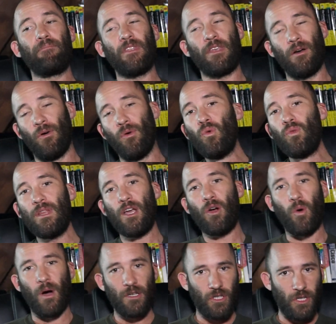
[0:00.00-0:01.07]
The only
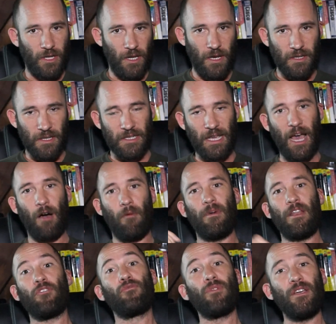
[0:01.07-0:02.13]
question is, is how
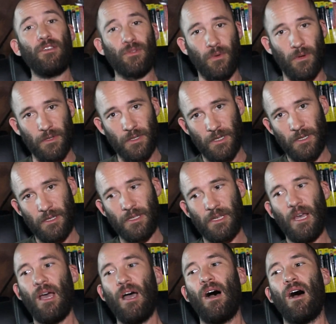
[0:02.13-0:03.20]
many resources
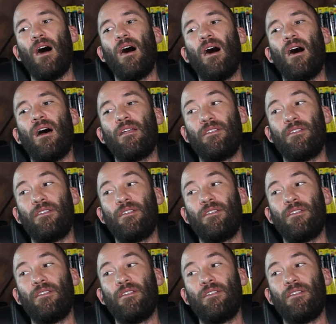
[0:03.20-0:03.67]
uh,